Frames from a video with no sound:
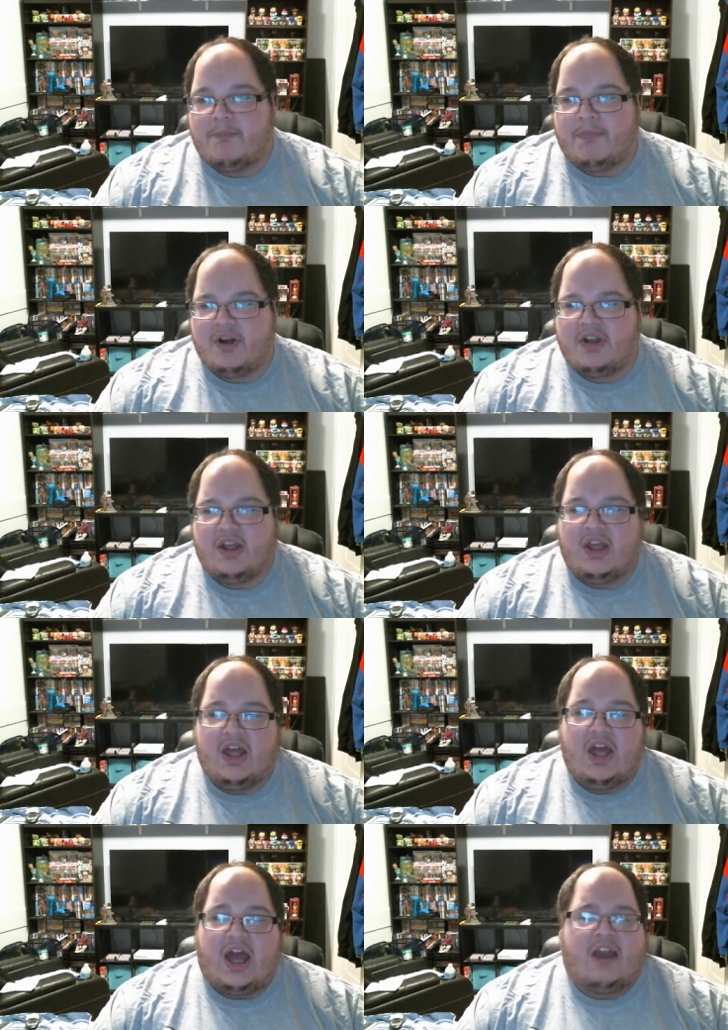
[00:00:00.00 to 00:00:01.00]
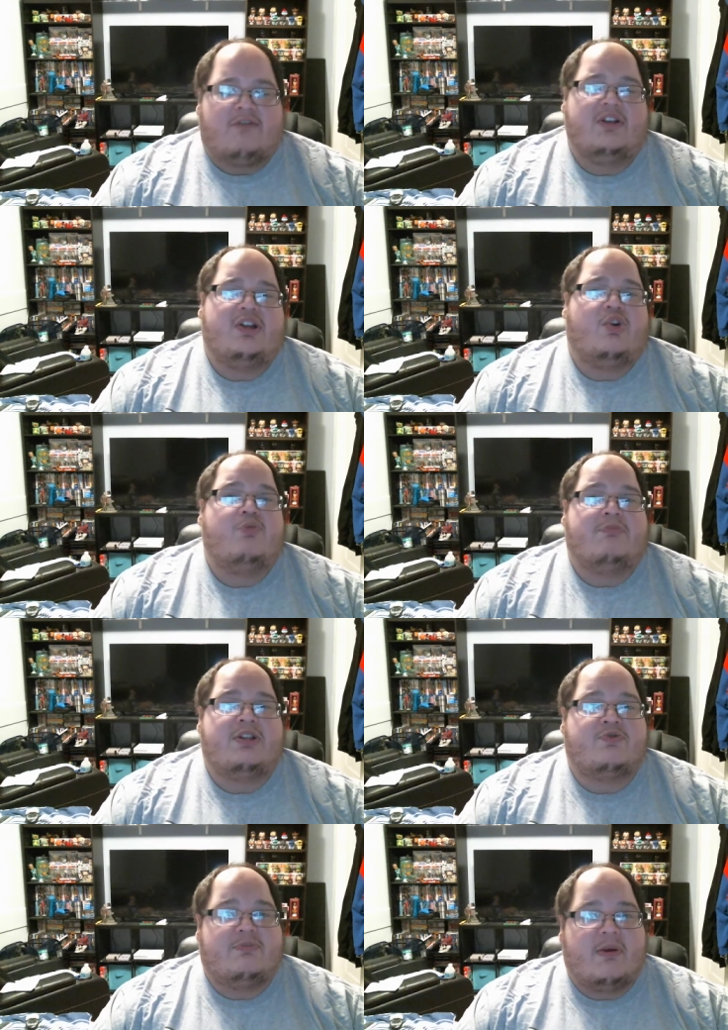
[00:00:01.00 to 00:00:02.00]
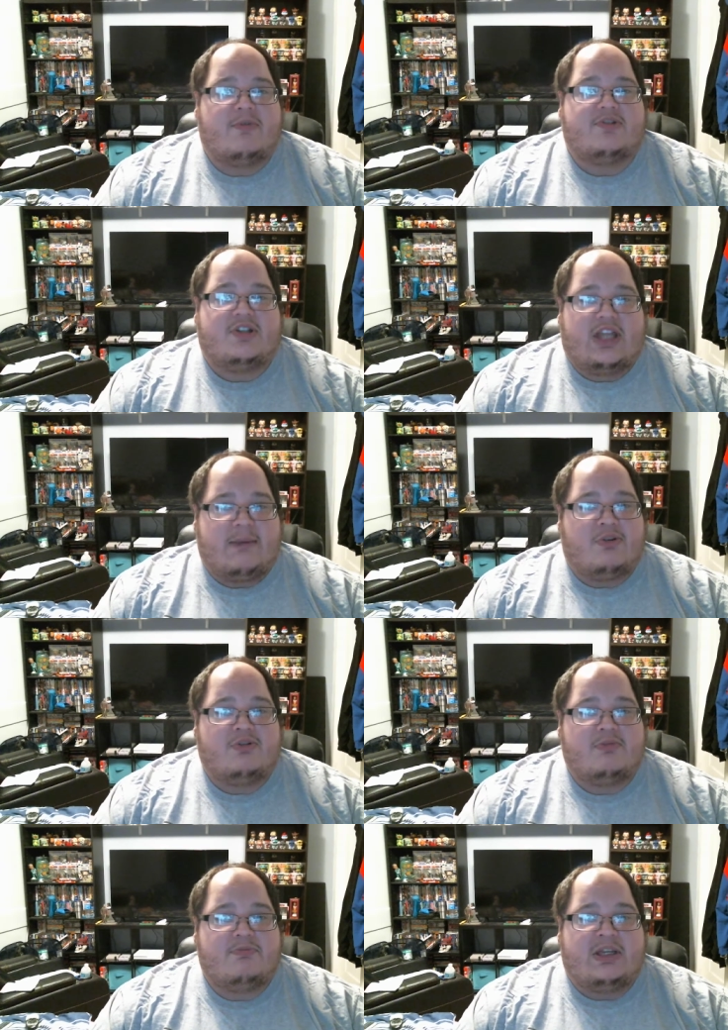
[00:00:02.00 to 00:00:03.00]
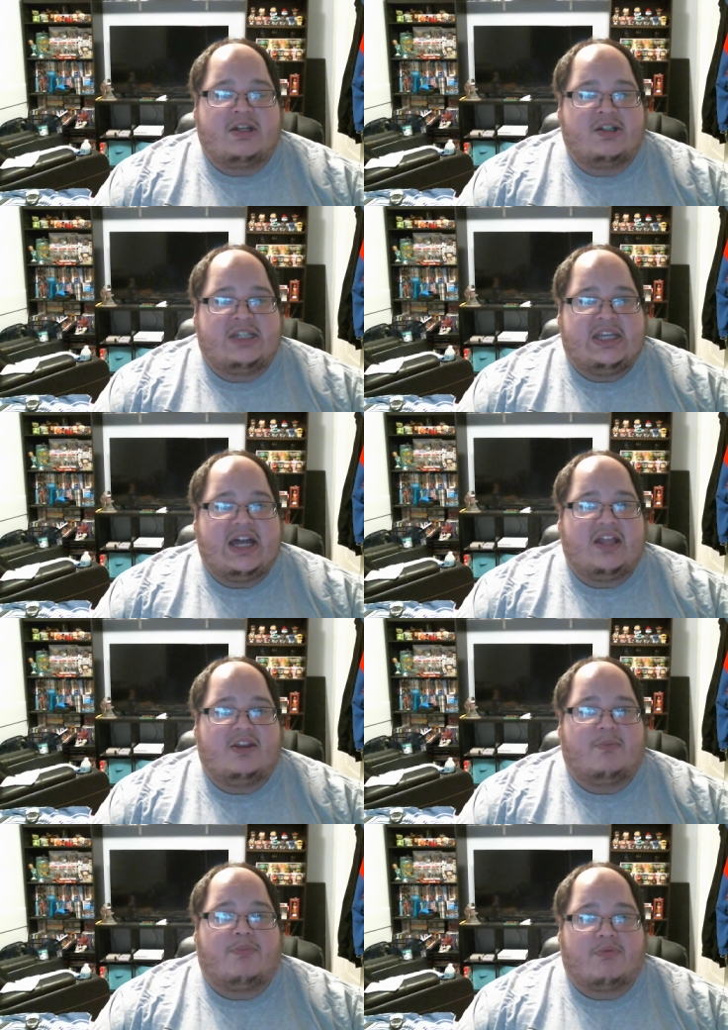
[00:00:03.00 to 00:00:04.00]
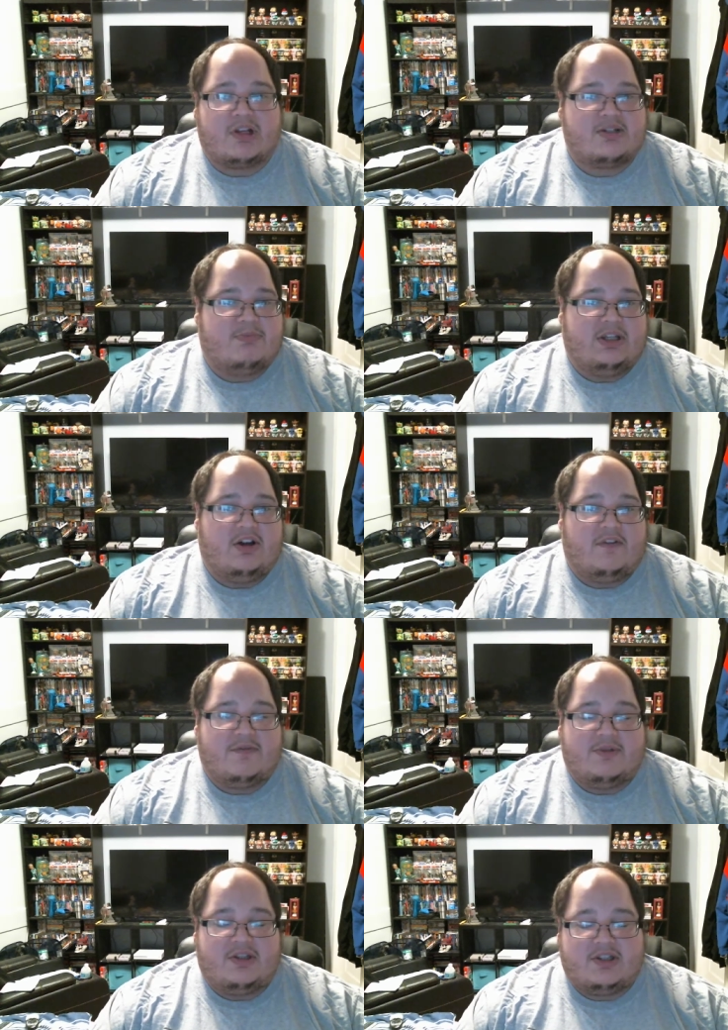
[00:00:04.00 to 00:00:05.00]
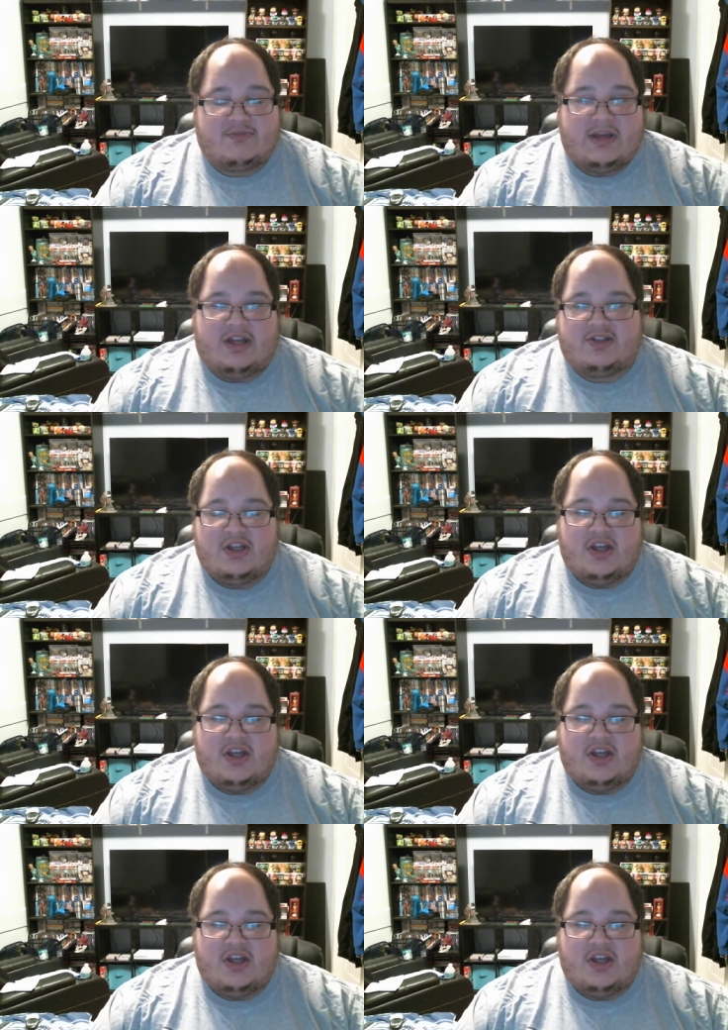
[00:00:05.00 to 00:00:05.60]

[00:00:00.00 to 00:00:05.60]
but I really hope Mitch remembers the neighborhood because he got the bricks beat off him in this match.